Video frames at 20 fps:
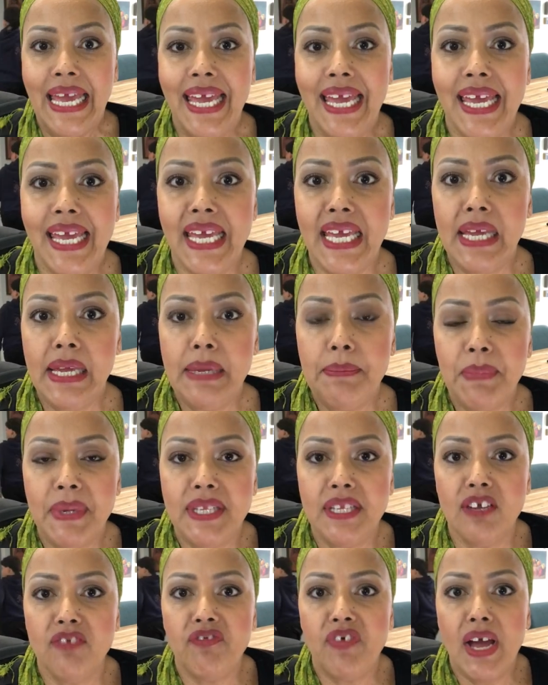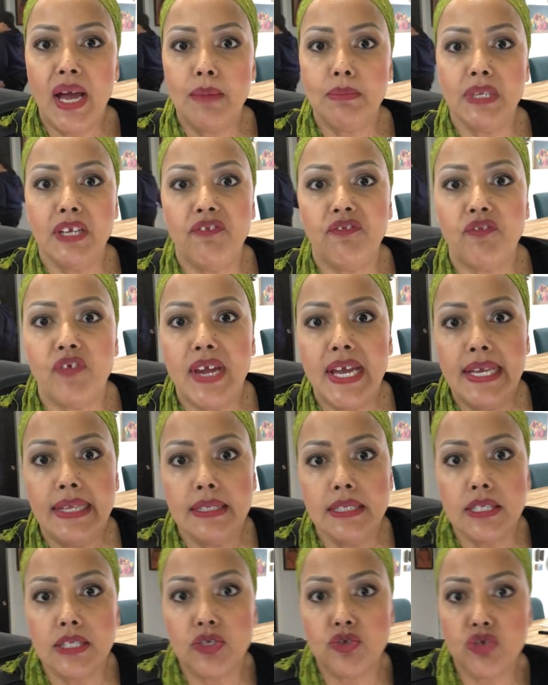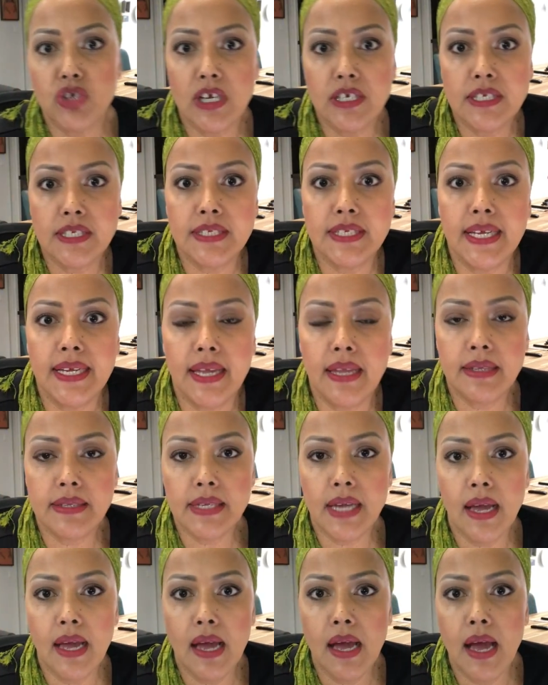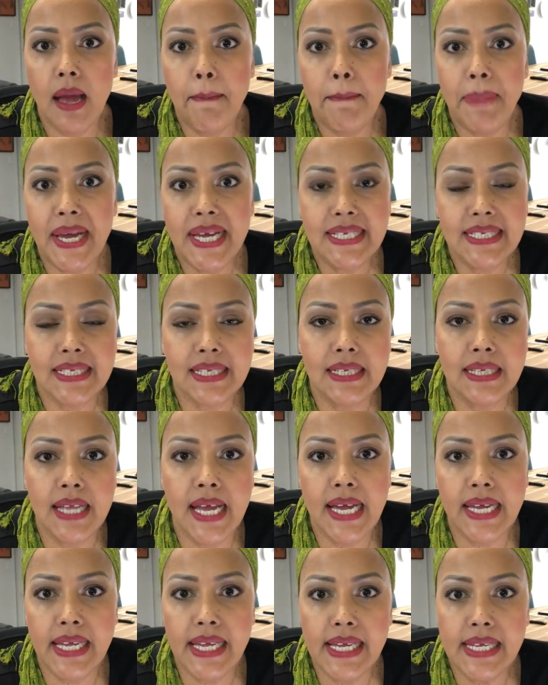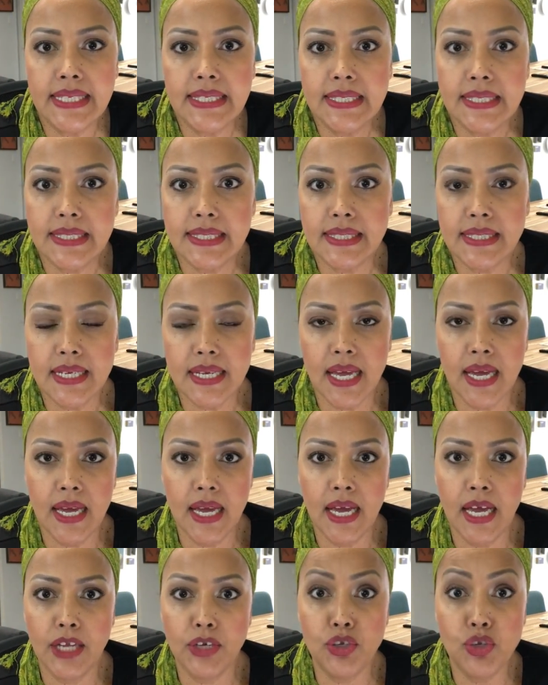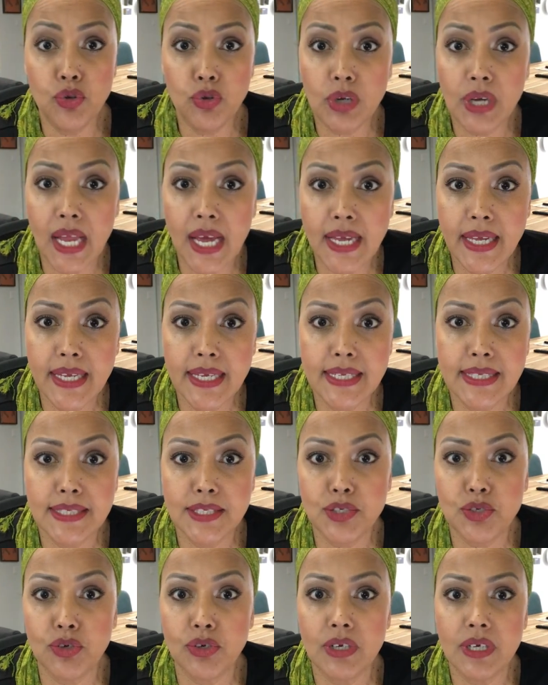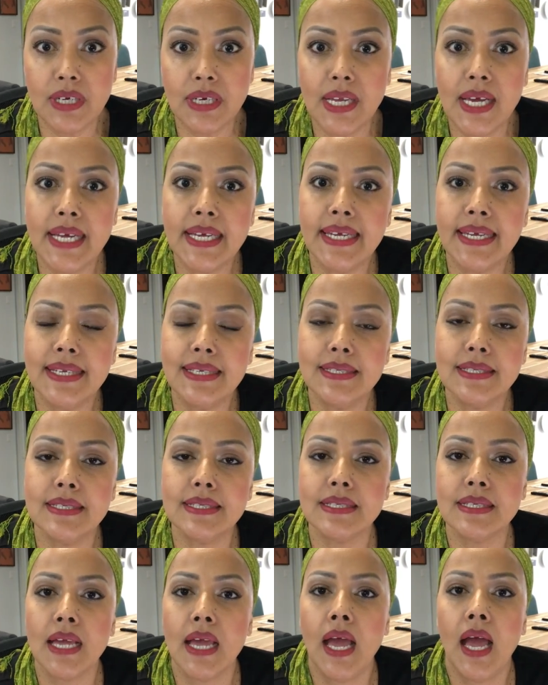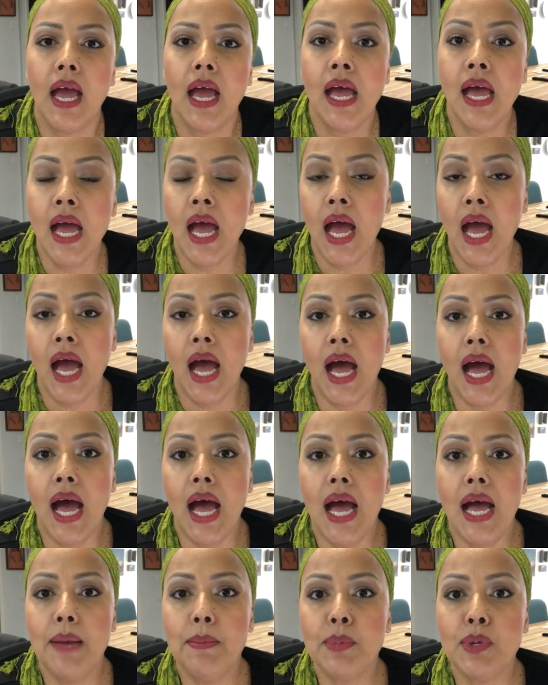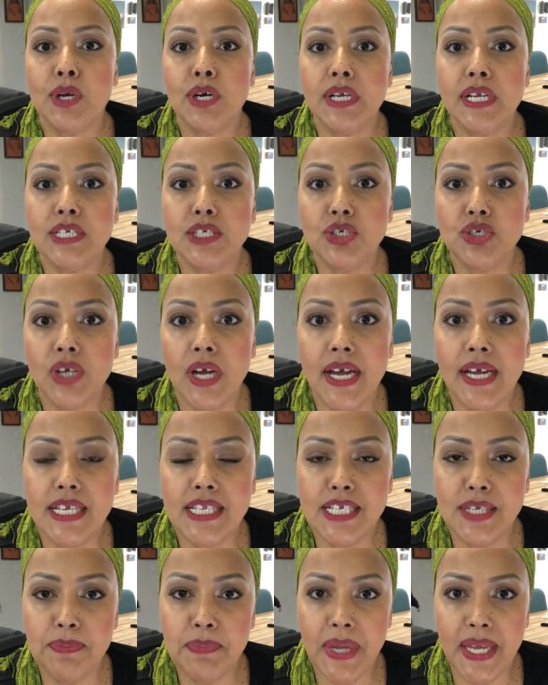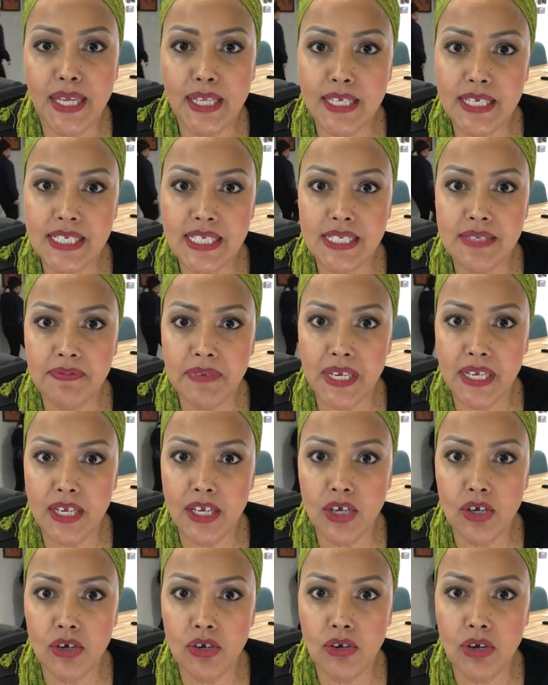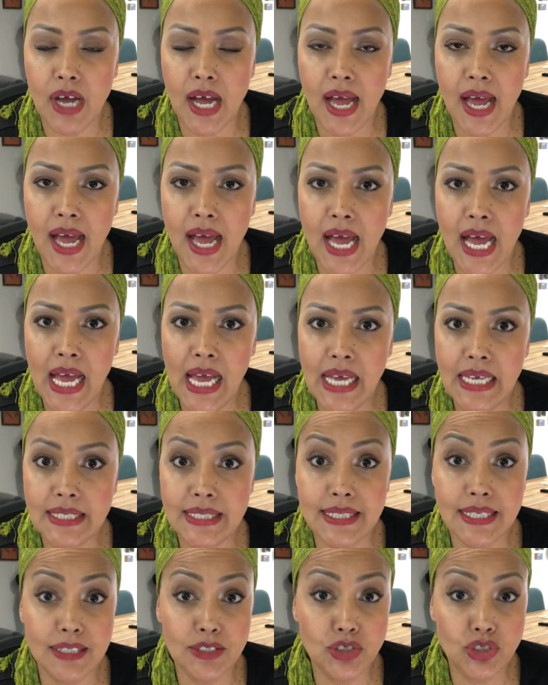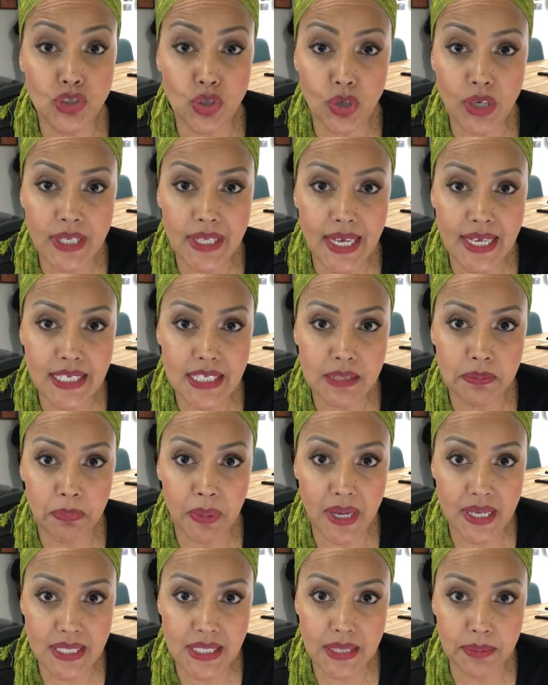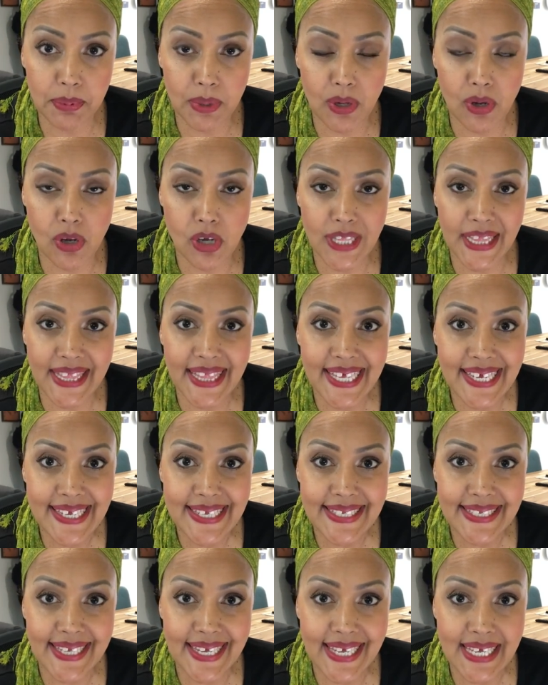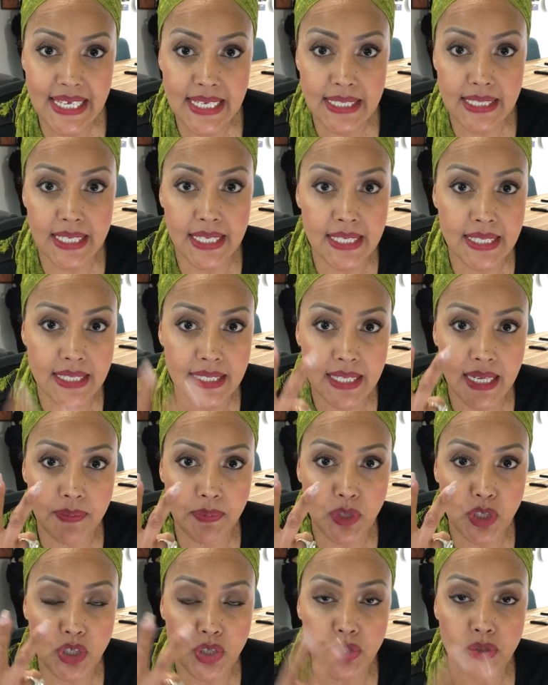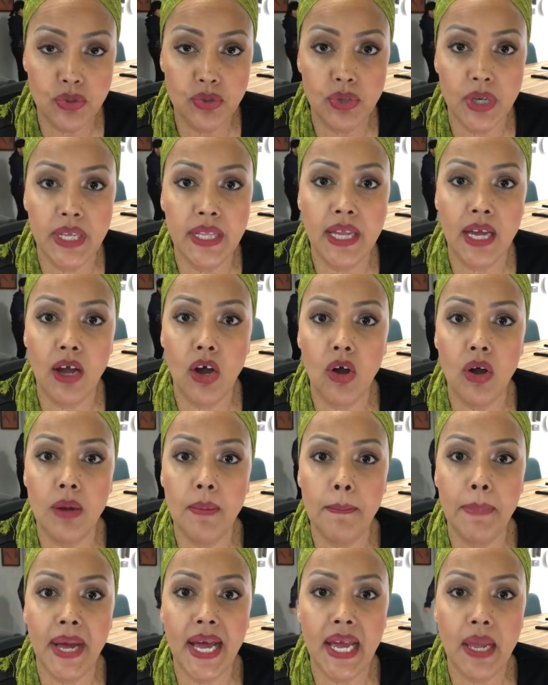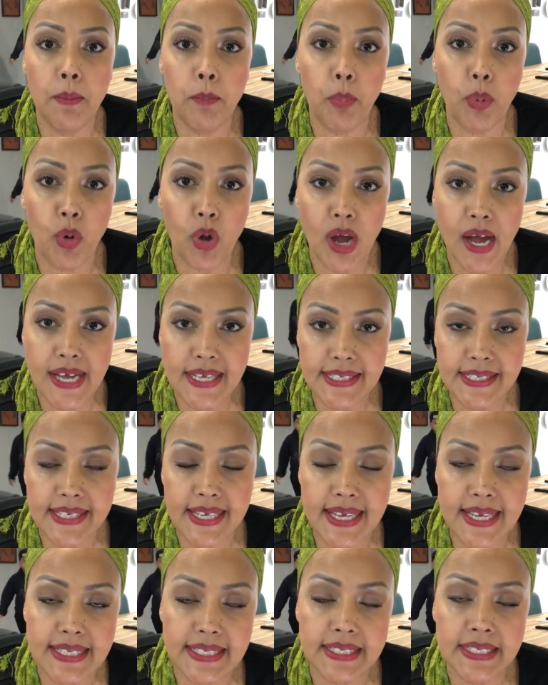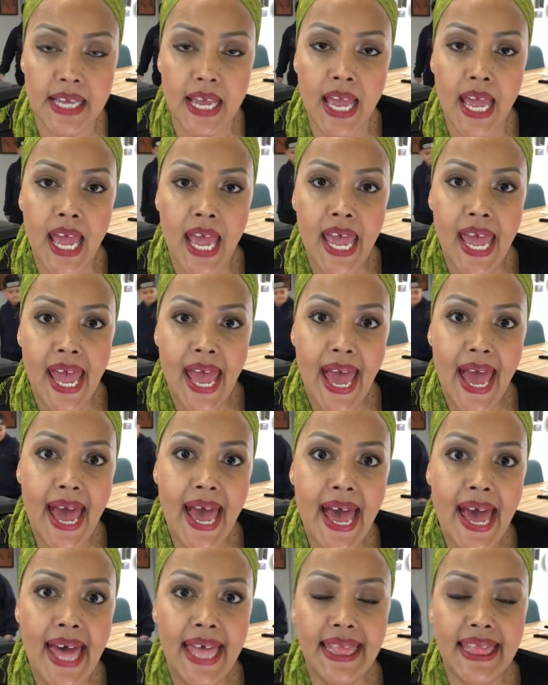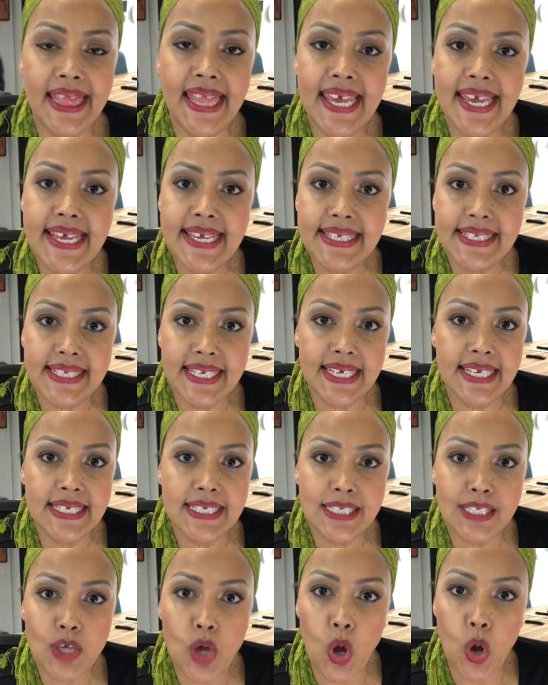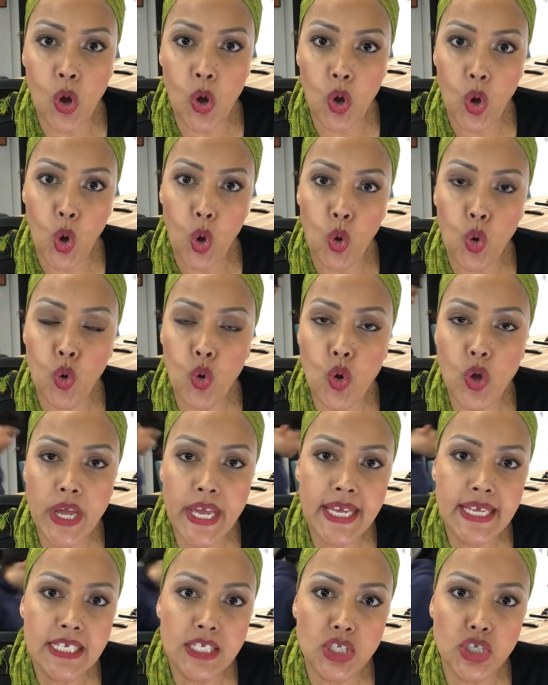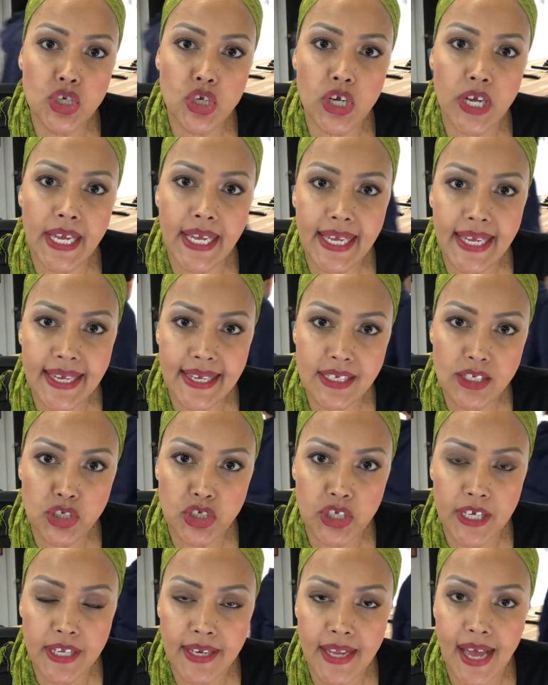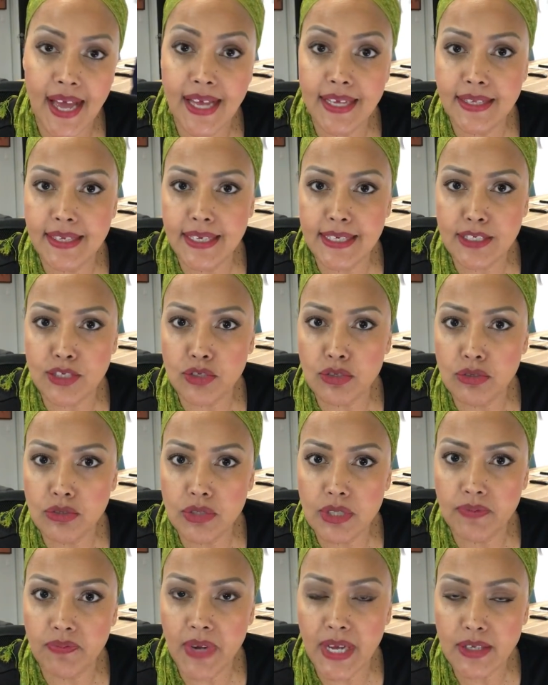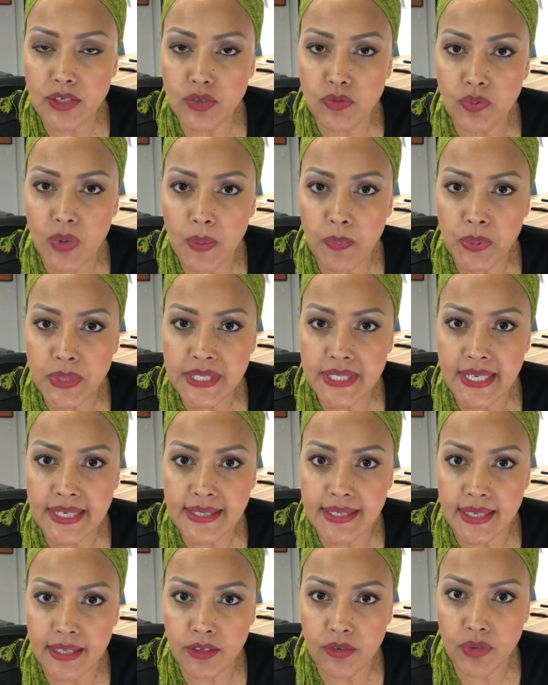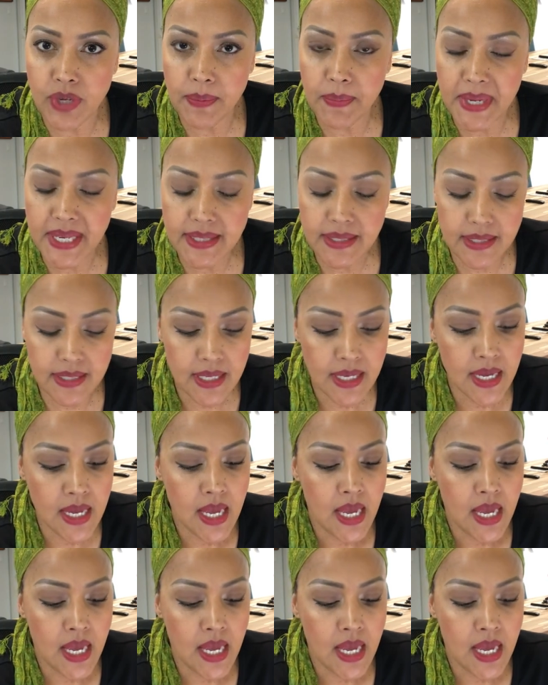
Hey, my dear family, friends, trusted past clients, new clients, current clients. I'm gonna try to make this video as short as possible. This is step 2 in the home buying process. And this is called Who is Your Agent and the Exclusive Right to Represent Agreement.